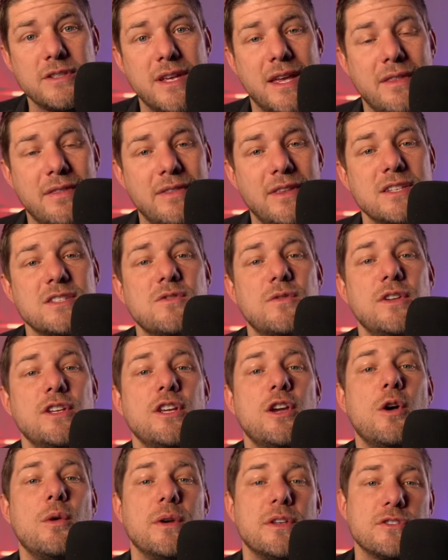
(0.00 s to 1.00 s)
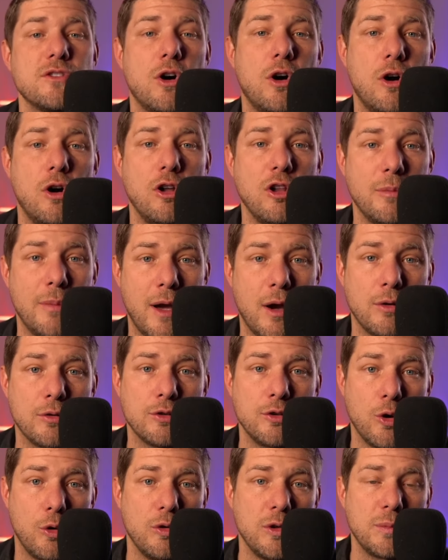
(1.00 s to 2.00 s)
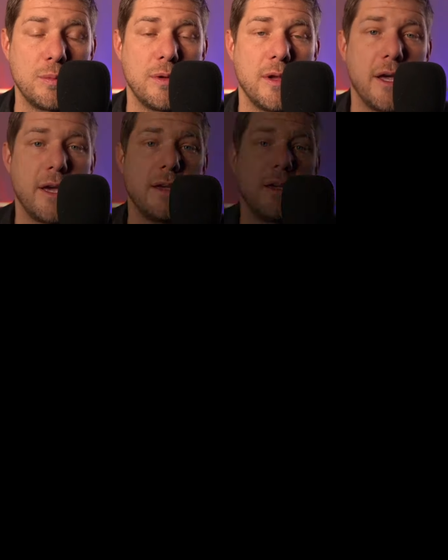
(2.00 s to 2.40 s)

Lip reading: And this video is all about goalie play.